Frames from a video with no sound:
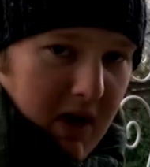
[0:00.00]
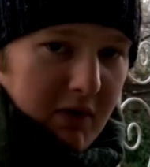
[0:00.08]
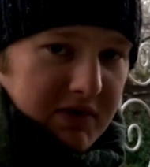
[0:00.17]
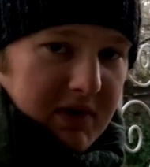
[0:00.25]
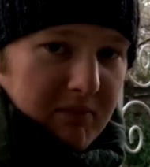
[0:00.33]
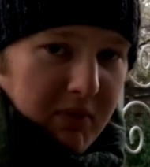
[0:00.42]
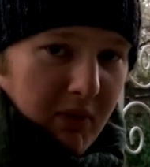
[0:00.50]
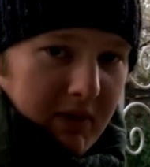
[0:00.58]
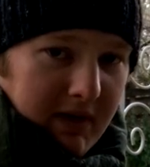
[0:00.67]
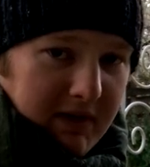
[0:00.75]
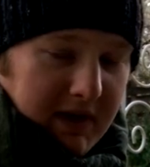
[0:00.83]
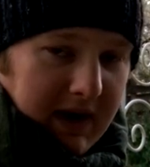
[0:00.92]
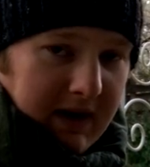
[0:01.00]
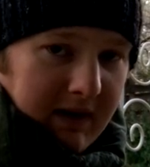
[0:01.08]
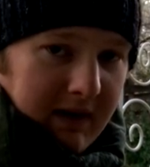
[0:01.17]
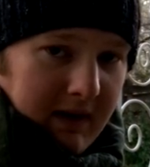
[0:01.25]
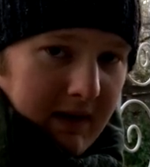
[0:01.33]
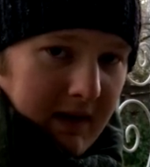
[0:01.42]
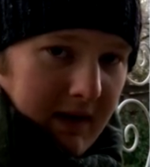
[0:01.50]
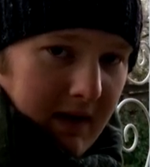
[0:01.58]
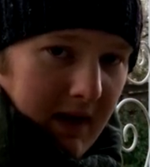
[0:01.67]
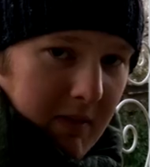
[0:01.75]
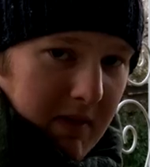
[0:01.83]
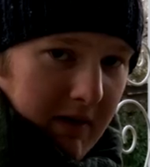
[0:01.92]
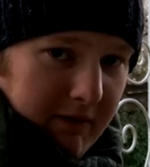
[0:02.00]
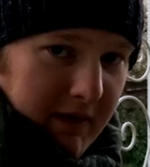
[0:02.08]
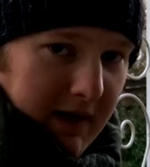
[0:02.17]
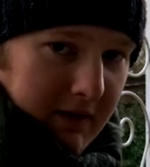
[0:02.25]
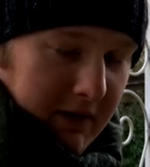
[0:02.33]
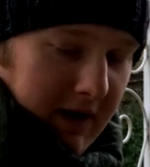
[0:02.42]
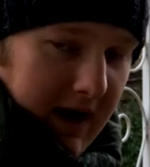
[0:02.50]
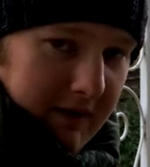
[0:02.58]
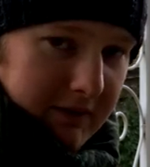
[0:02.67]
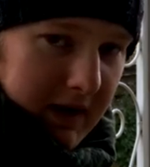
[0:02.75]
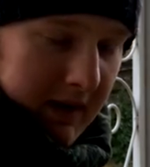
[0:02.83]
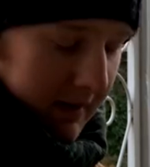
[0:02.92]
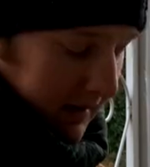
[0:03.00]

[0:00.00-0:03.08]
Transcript: most important thing about Firecraft,